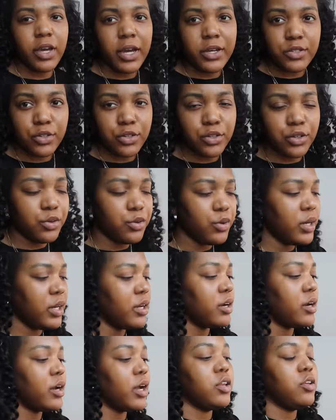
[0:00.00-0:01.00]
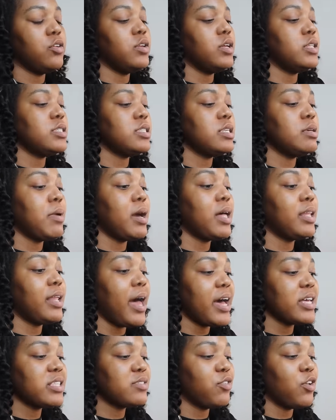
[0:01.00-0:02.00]
guys are new here and you didn't see my
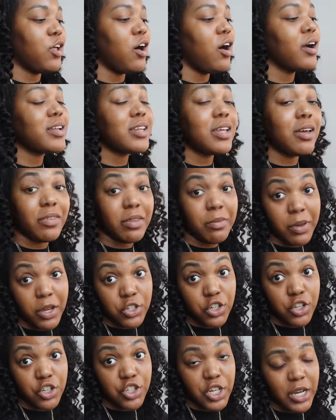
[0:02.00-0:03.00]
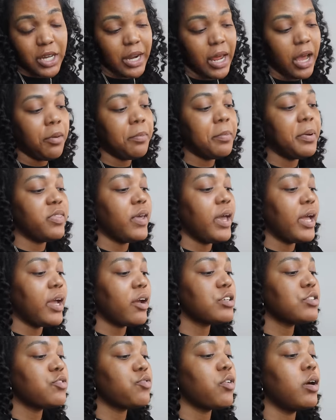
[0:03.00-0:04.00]
last vlog, definitely make sure you check it out. But the
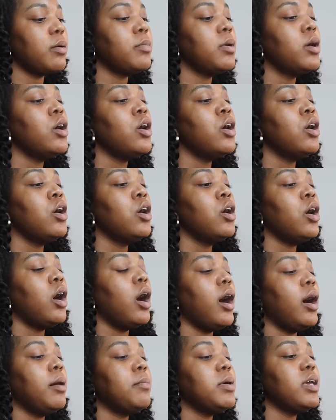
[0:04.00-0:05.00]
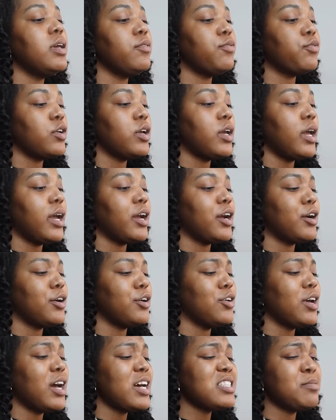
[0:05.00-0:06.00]
hair is from Heat Free Hair.
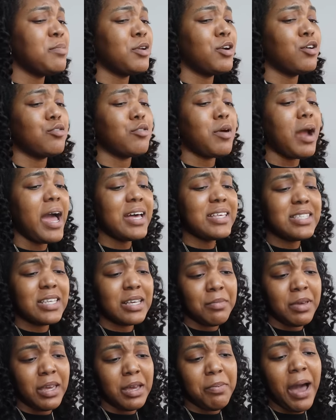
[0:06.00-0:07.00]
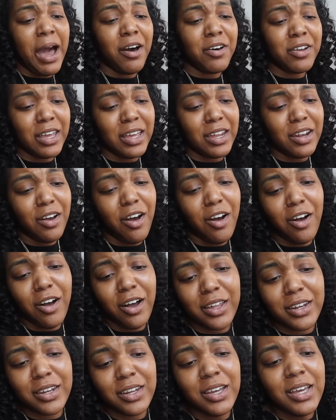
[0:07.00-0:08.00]
You guys have been harassing me about it
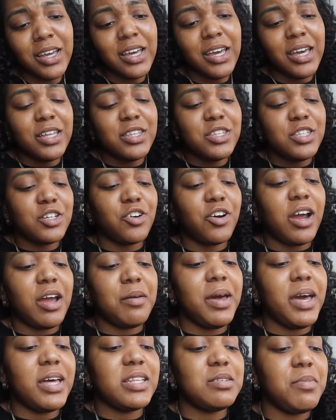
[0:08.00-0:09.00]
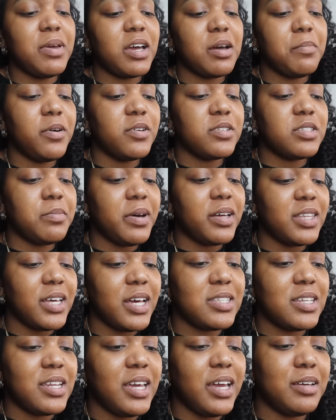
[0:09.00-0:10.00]
on Instagram. I had to make a post about
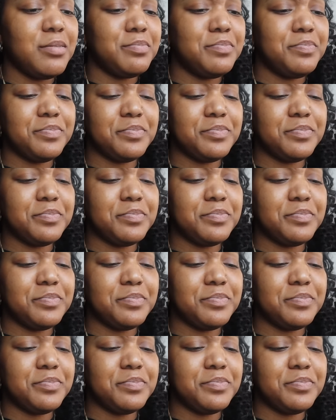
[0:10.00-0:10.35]
that today.